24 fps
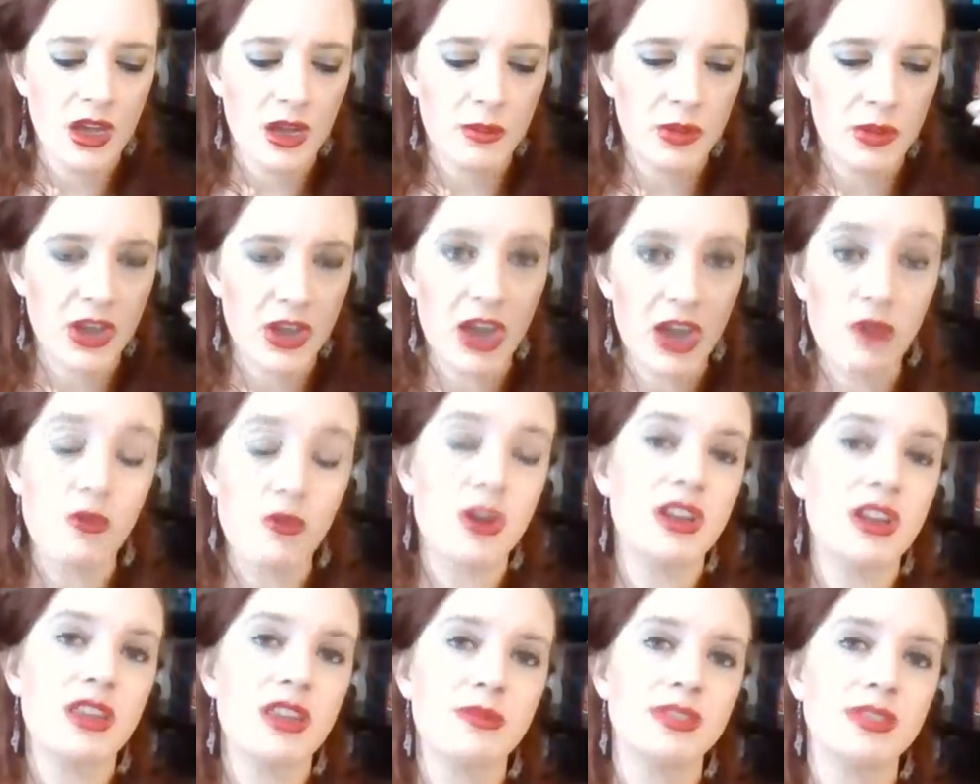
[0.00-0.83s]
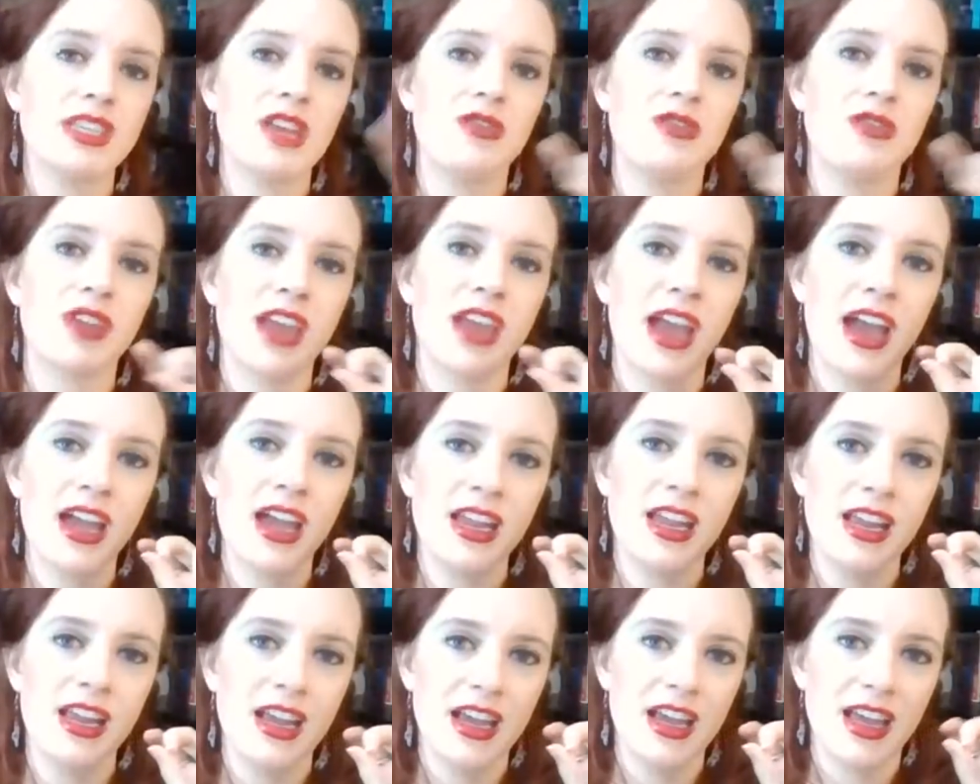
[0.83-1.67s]
But you have one of them save a
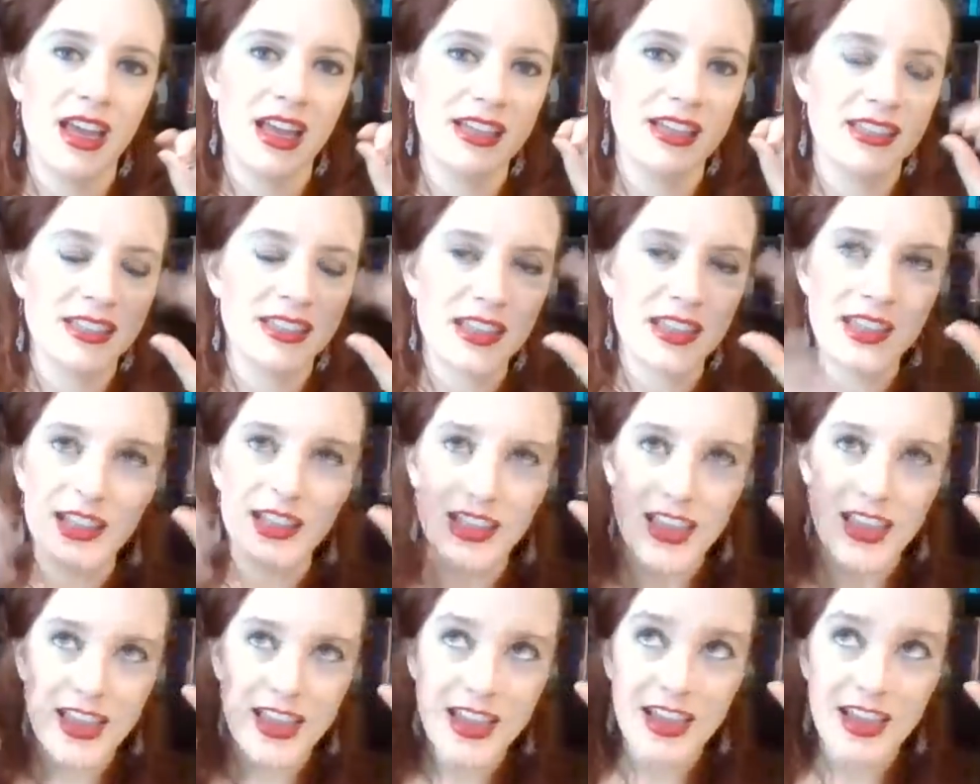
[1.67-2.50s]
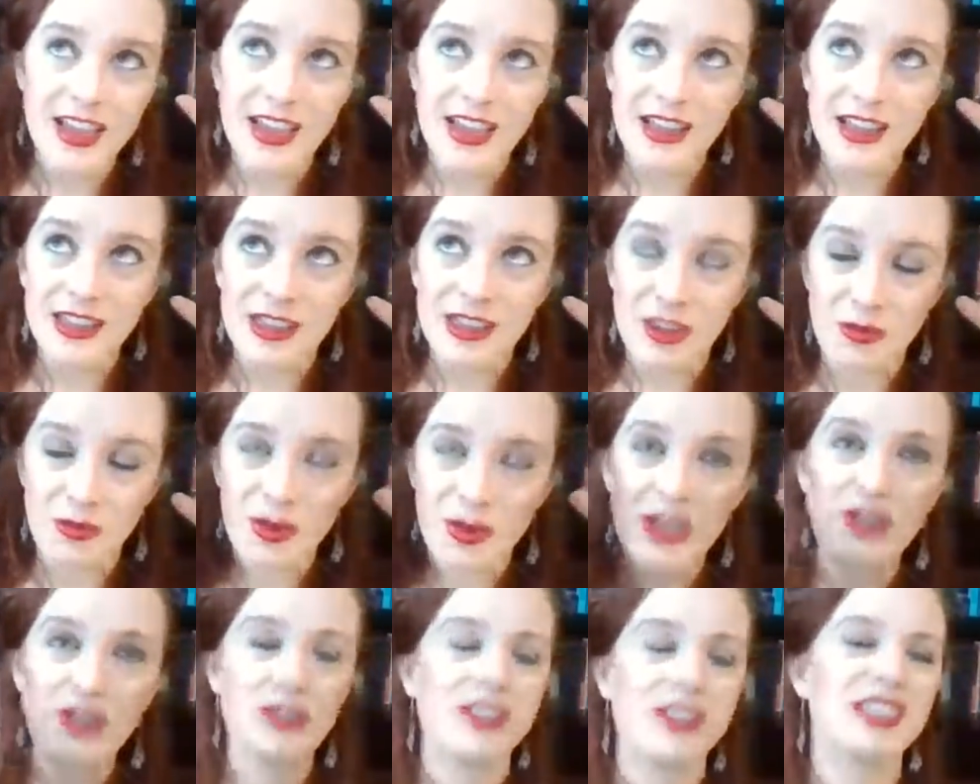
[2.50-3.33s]
cat, and suddenly the
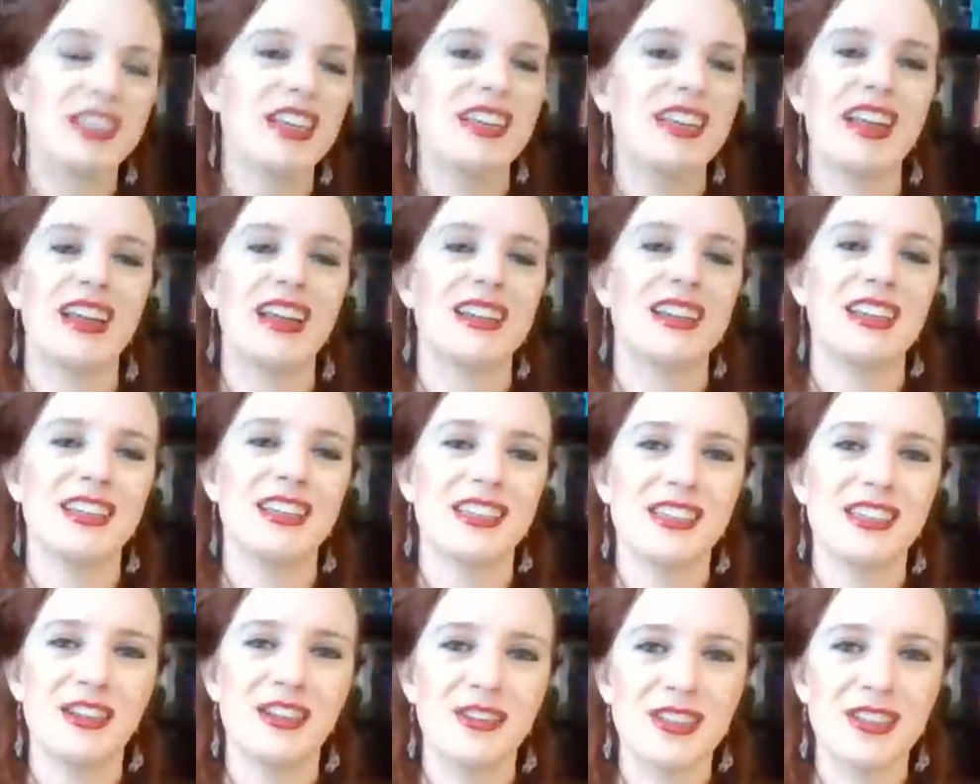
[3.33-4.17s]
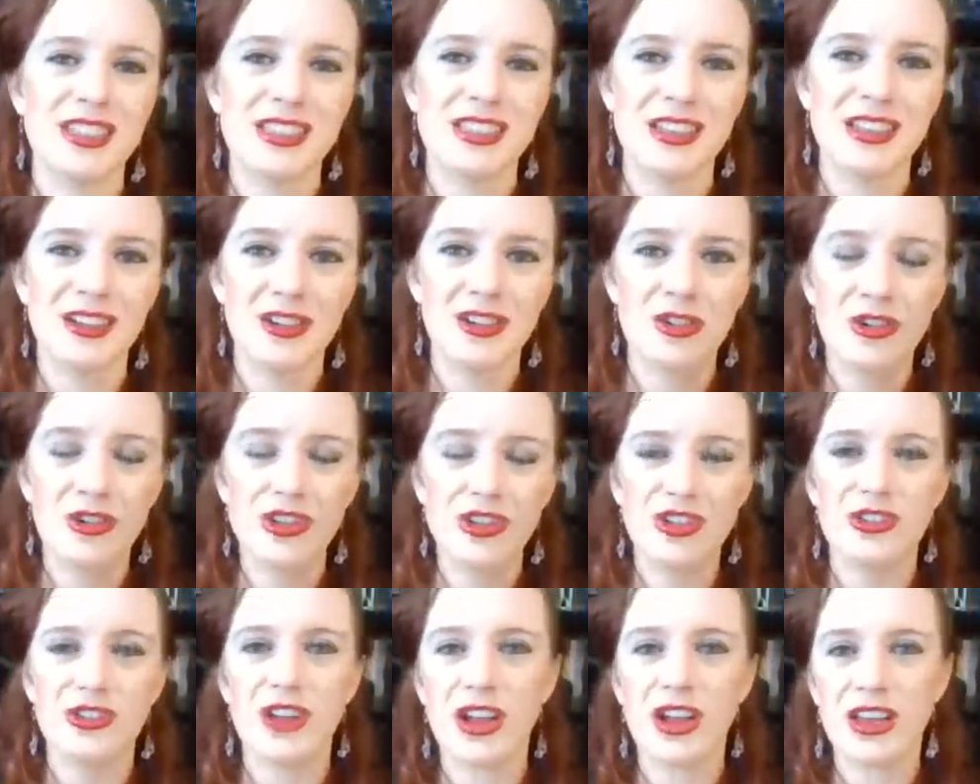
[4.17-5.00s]
reader is connected. So it's, of course,
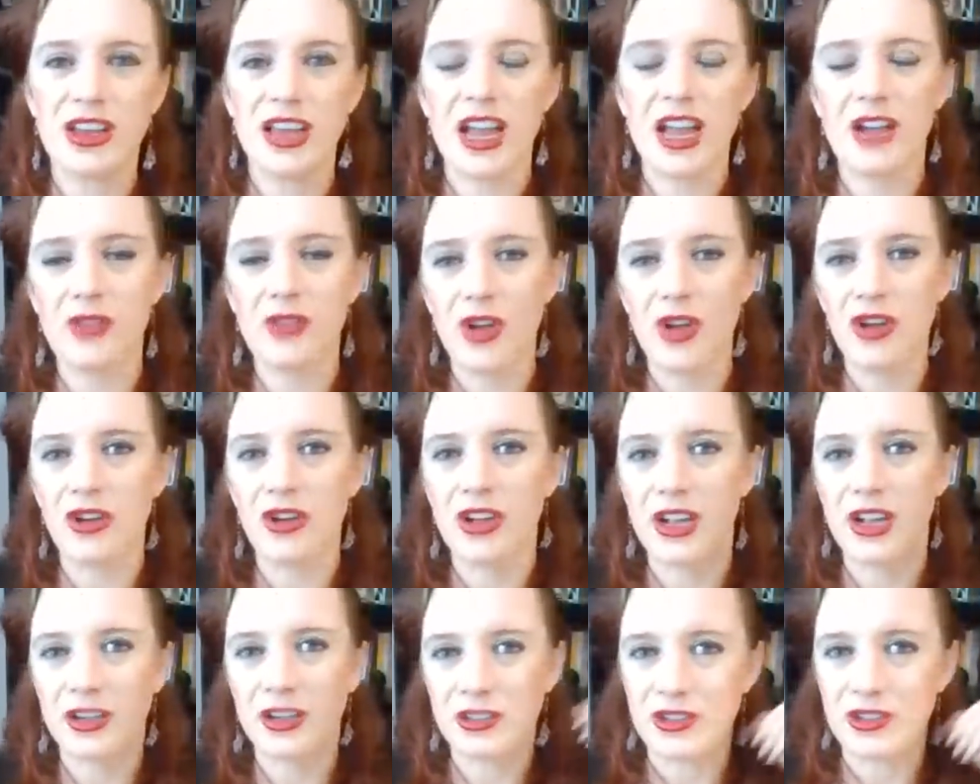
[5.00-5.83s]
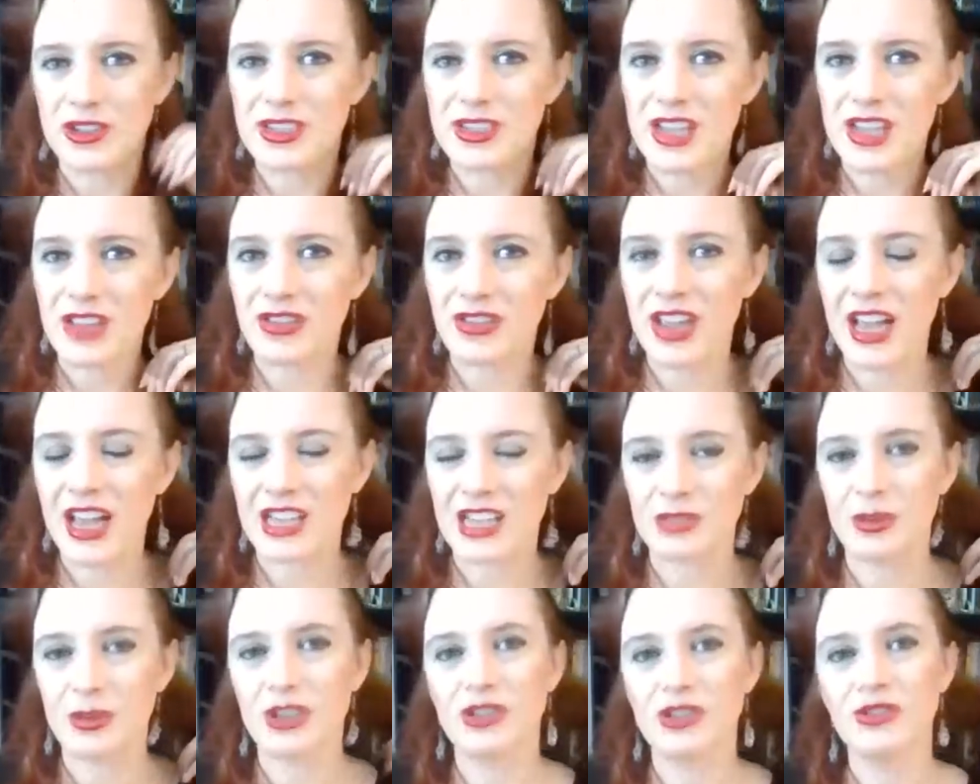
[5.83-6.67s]
you're not going to have all your characters save
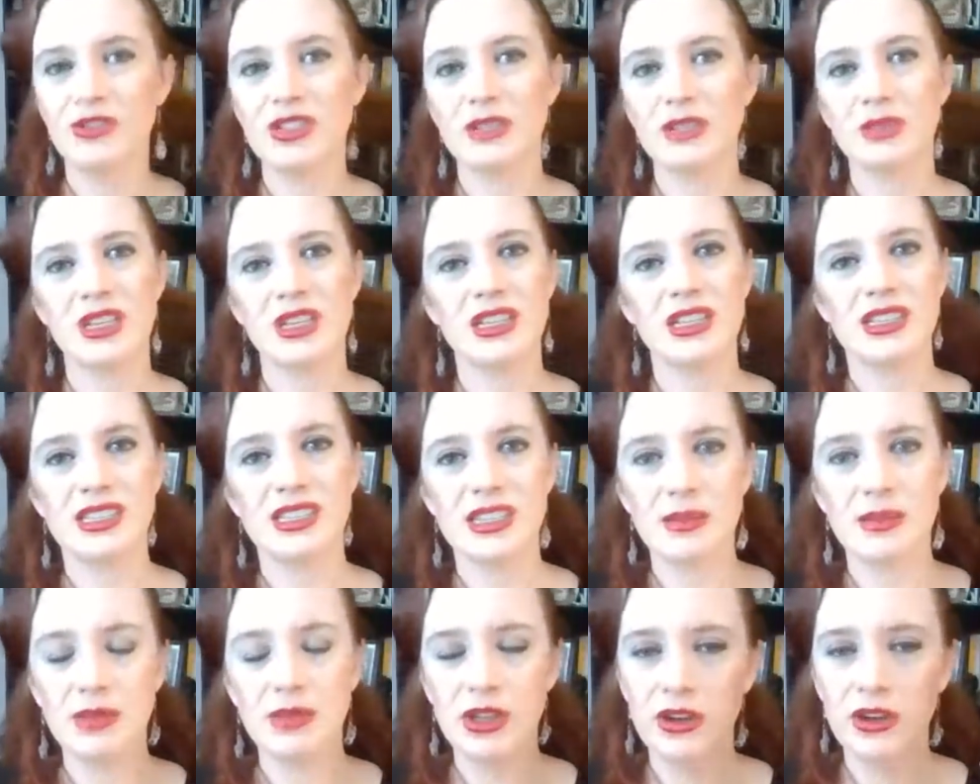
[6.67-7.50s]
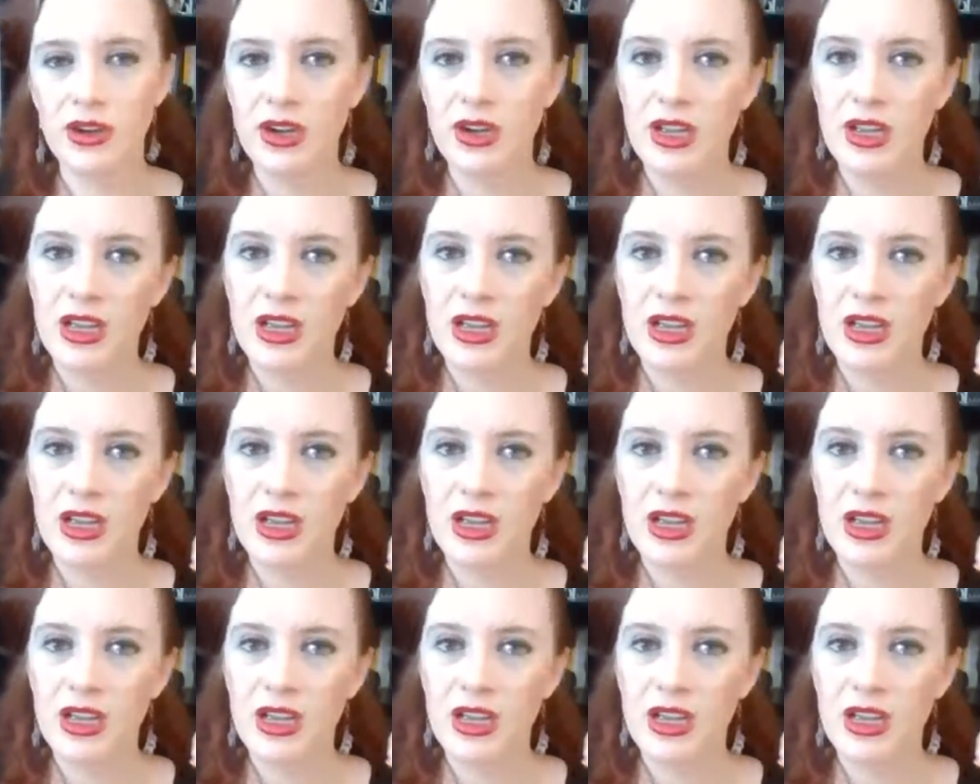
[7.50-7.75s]
cats, but you do something similar